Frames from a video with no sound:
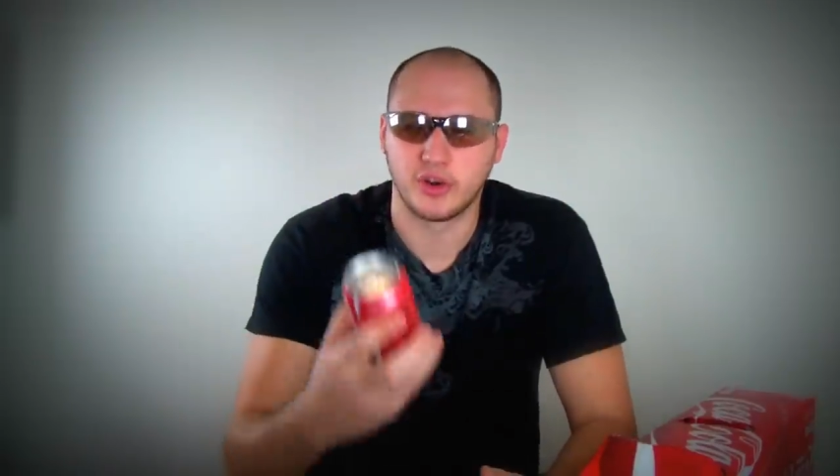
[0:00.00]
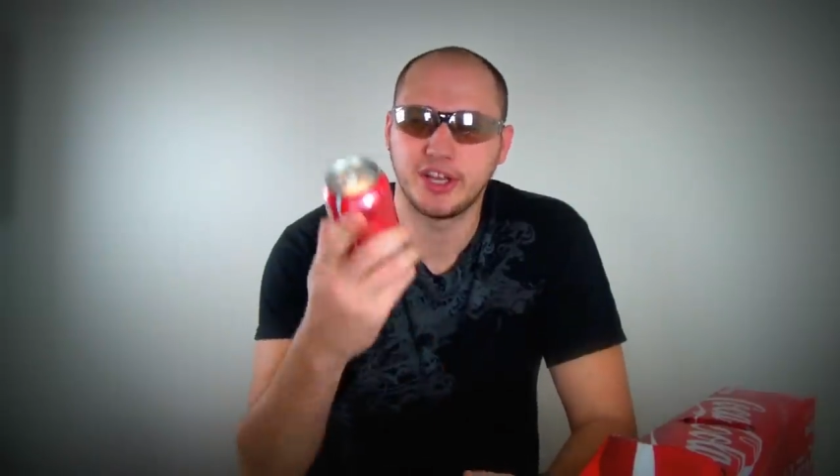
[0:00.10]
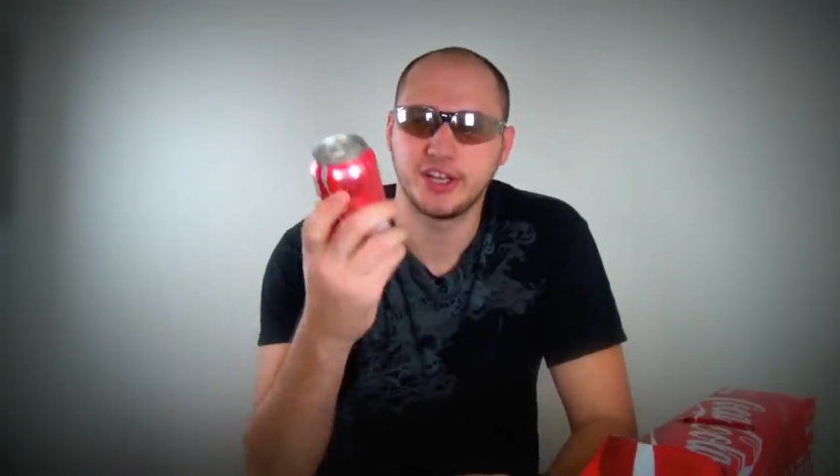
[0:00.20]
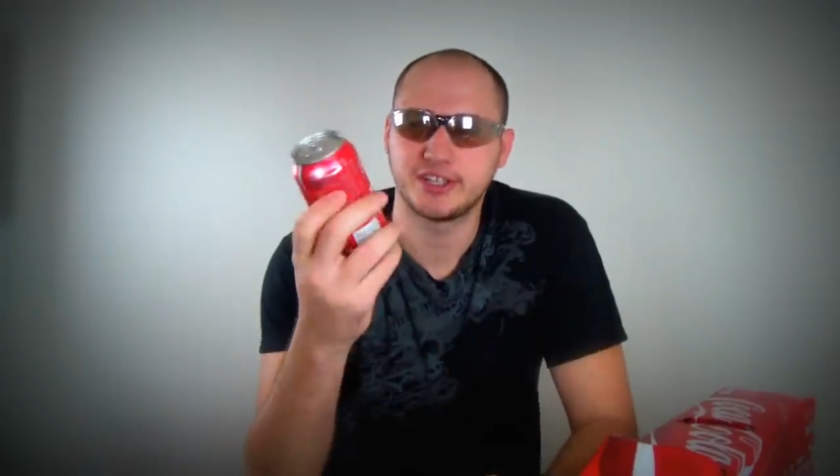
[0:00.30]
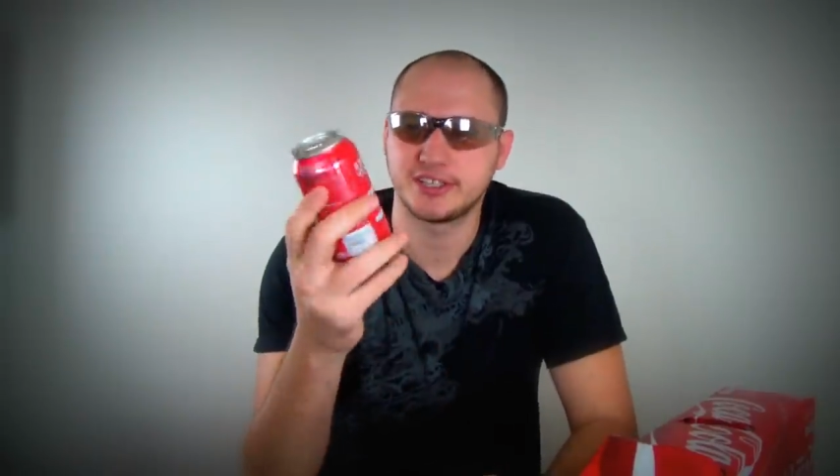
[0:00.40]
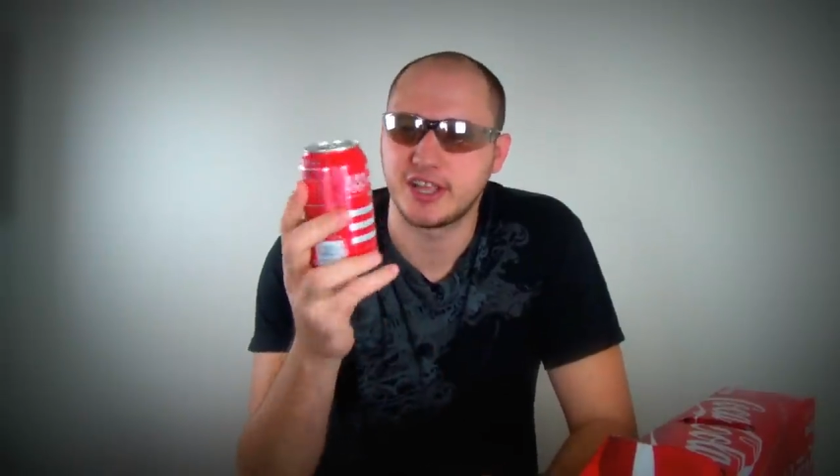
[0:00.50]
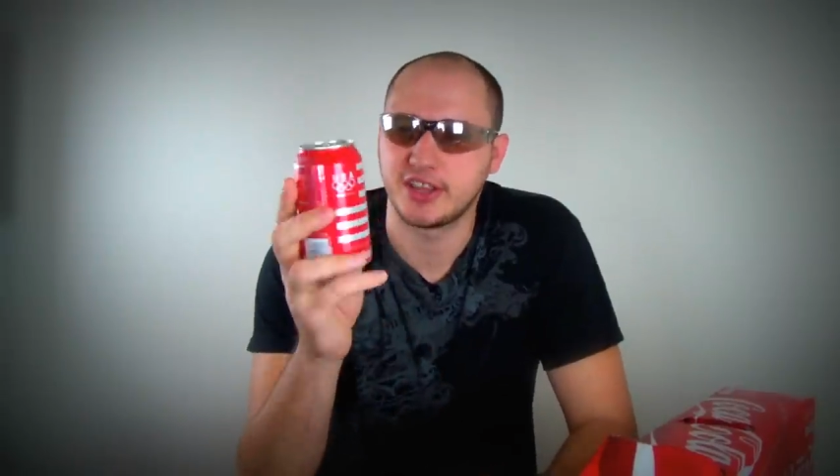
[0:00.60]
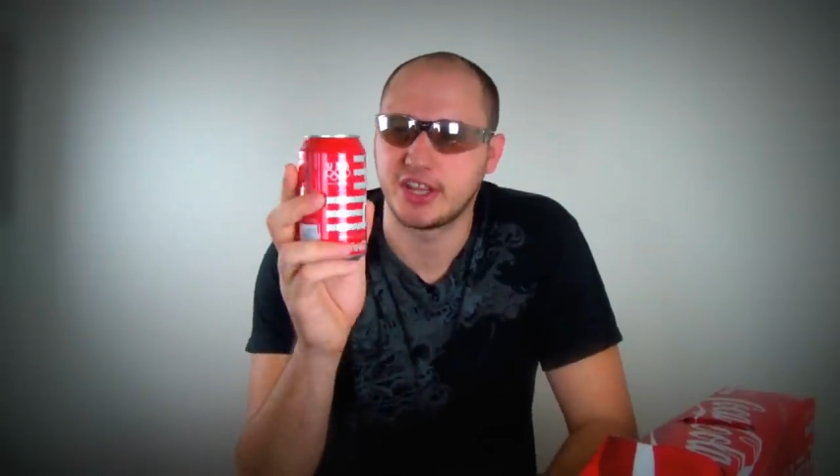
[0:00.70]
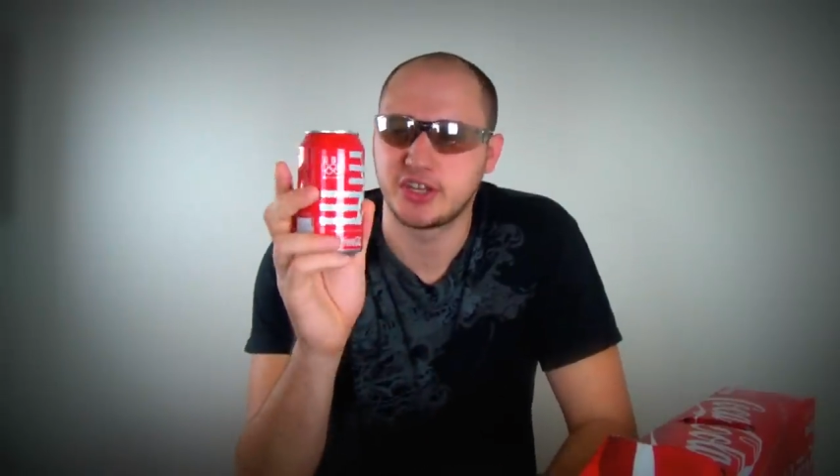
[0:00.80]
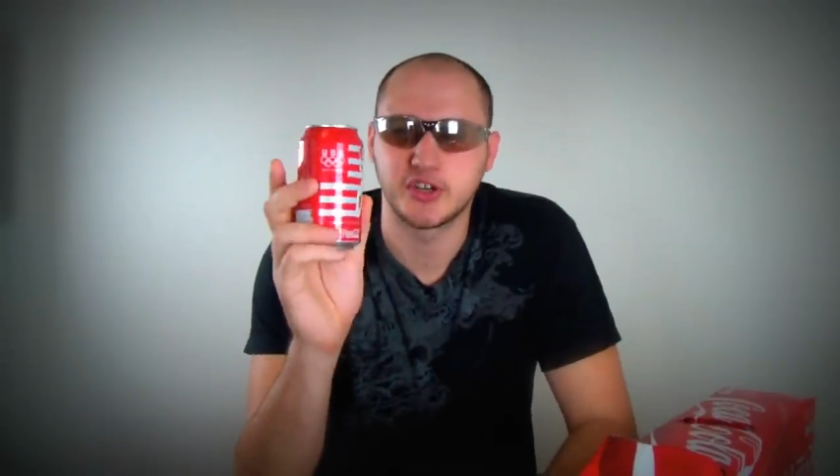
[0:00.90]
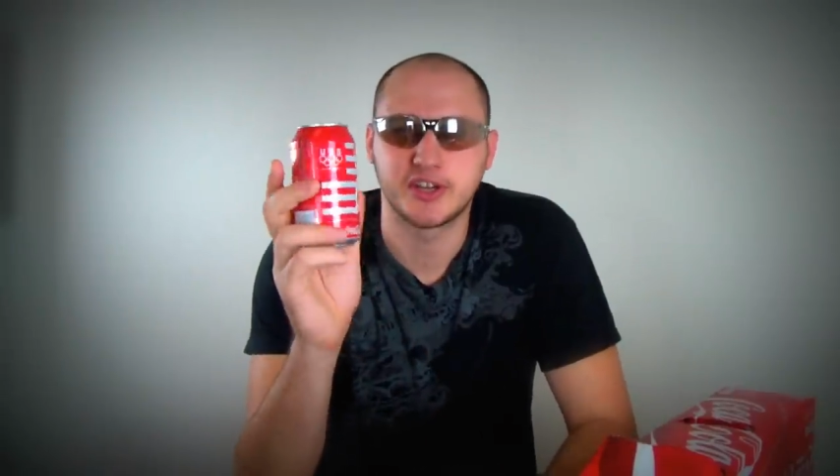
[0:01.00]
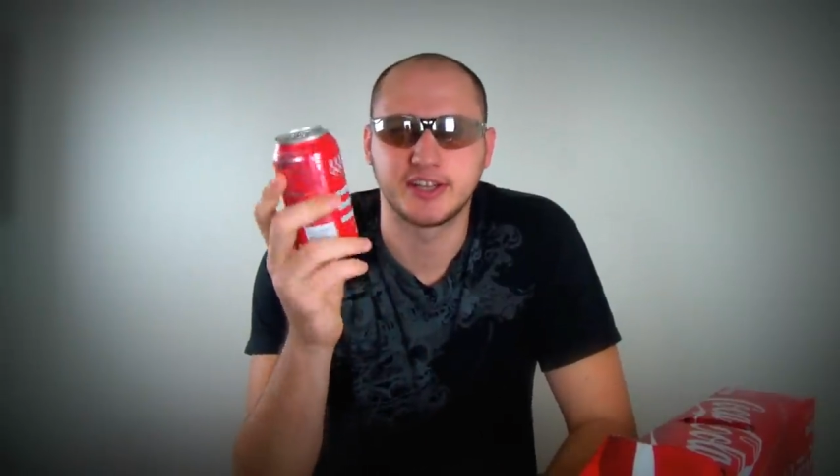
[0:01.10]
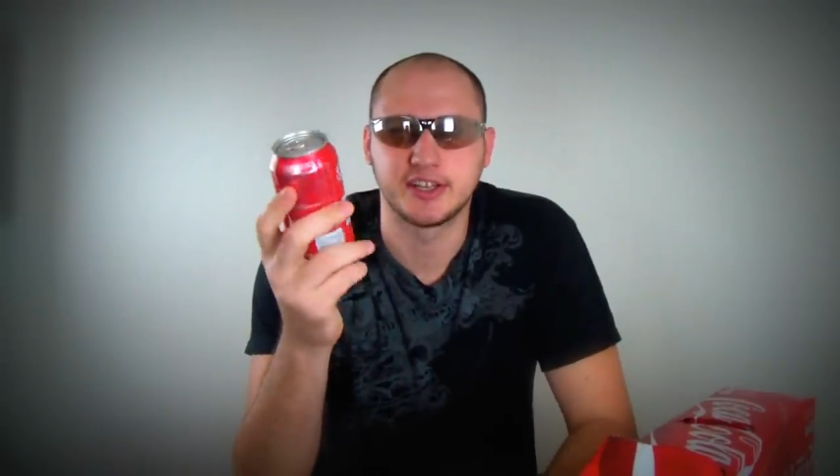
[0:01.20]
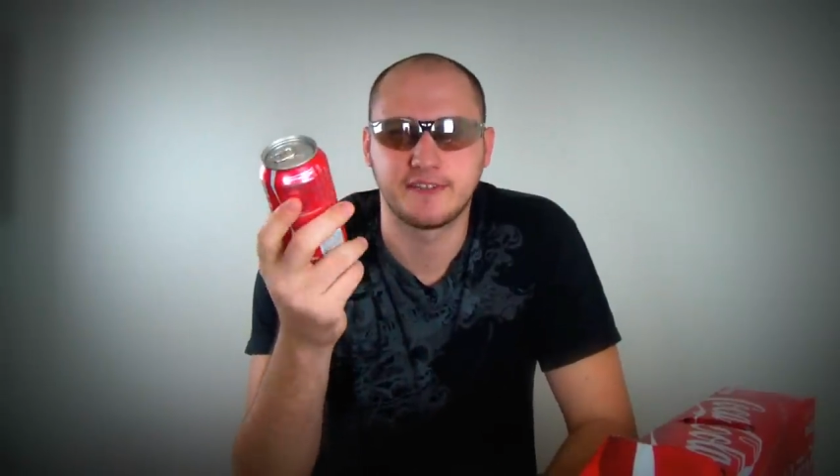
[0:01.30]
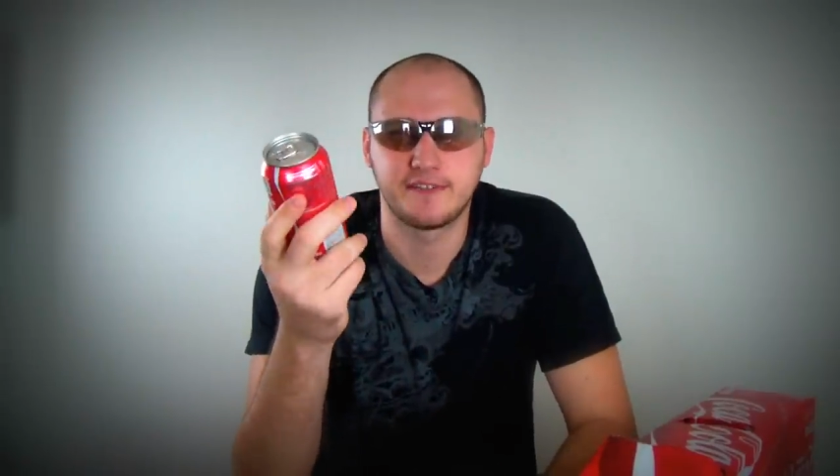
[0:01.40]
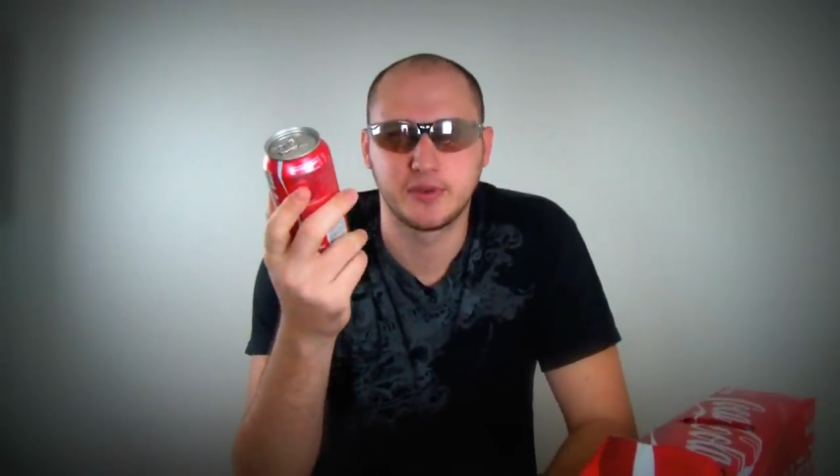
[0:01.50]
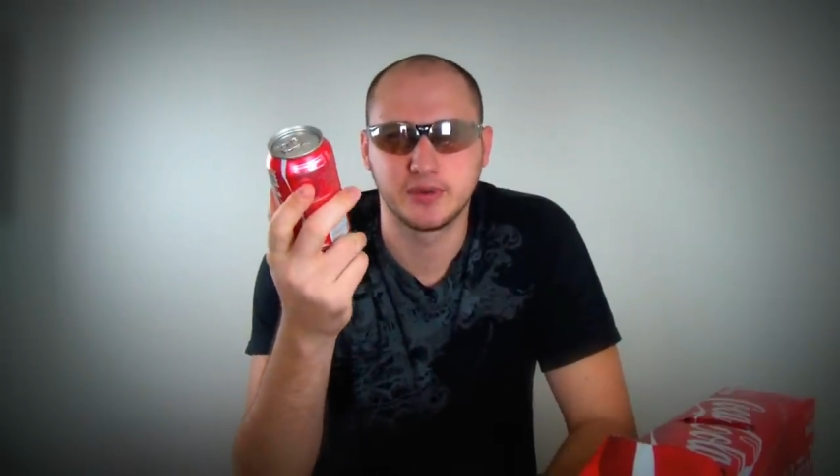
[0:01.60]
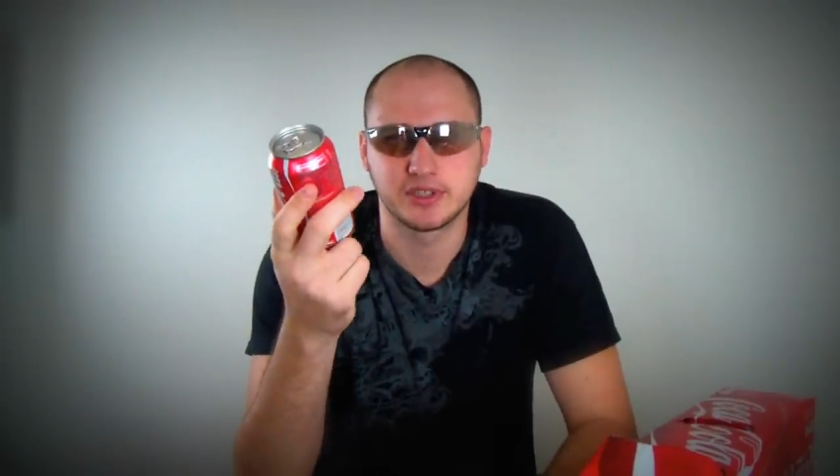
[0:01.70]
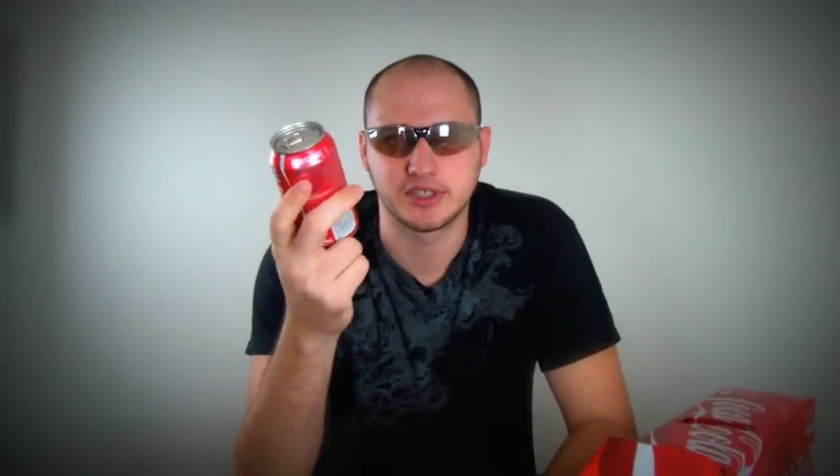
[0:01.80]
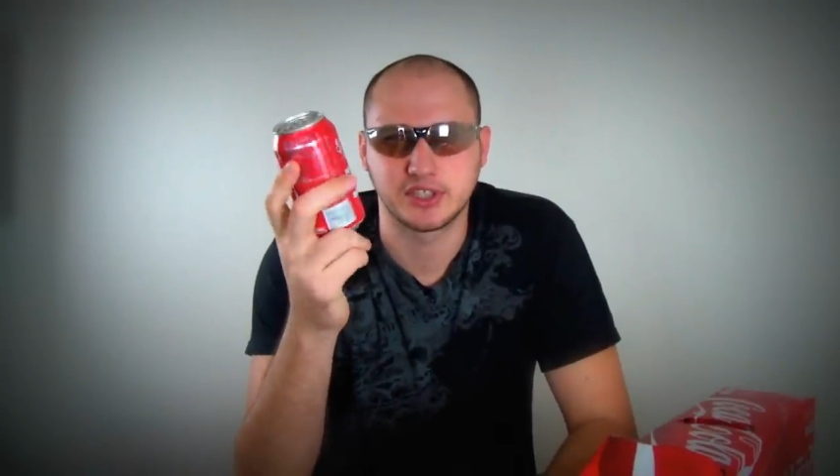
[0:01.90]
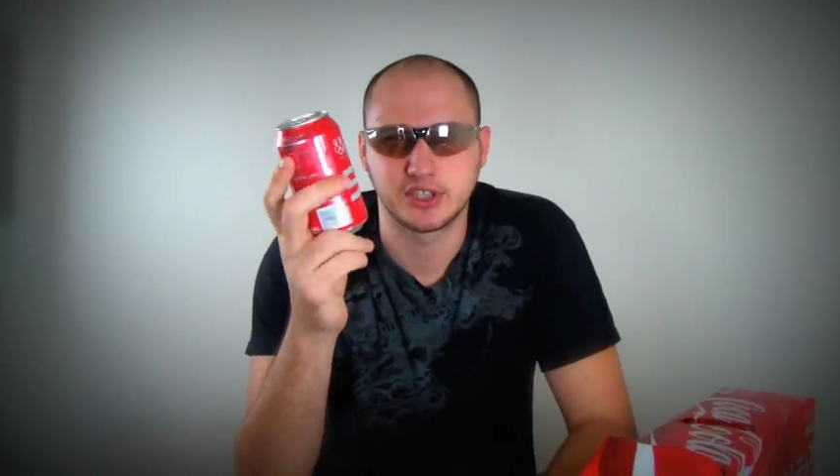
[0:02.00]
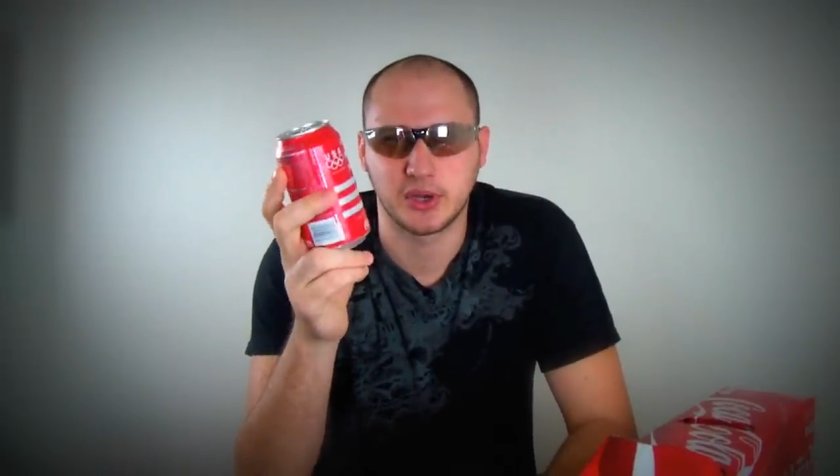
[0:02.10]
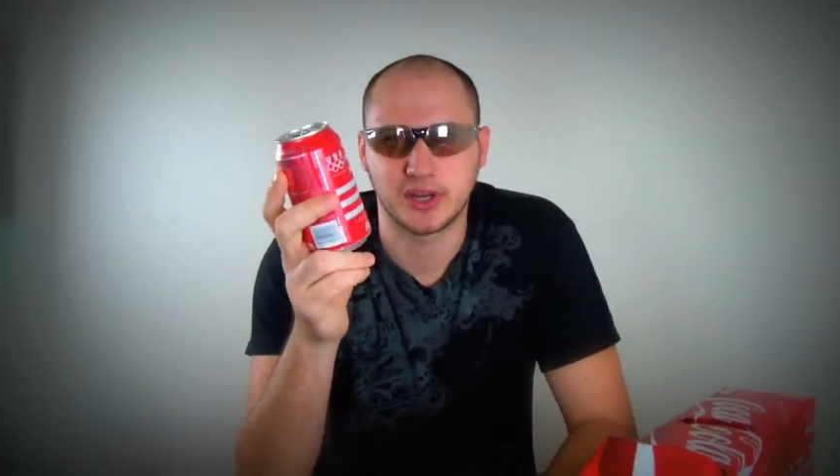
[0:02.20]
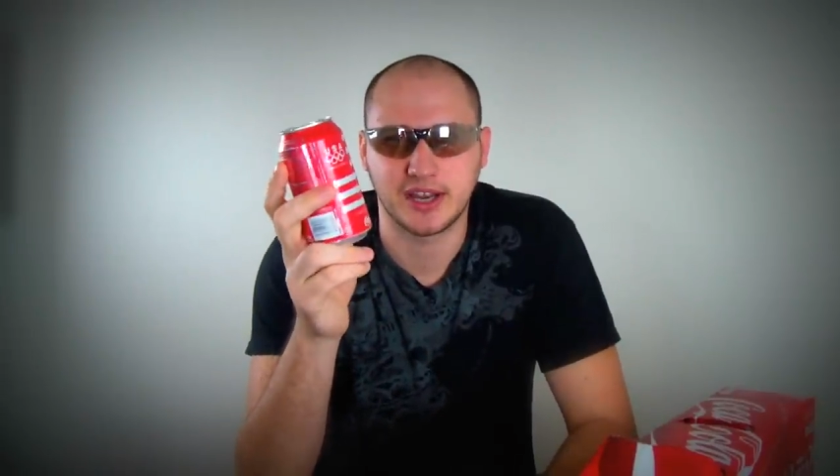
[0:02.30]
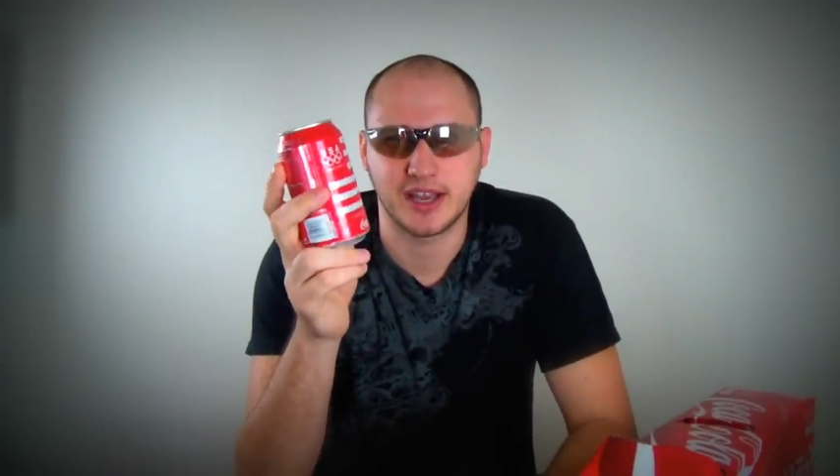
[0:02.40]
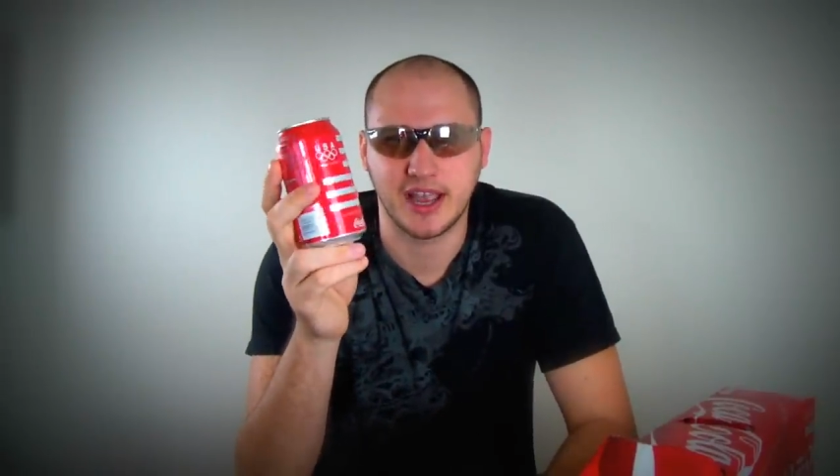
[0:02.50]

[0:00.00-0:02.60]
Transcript: on the internet that you can defuse a soda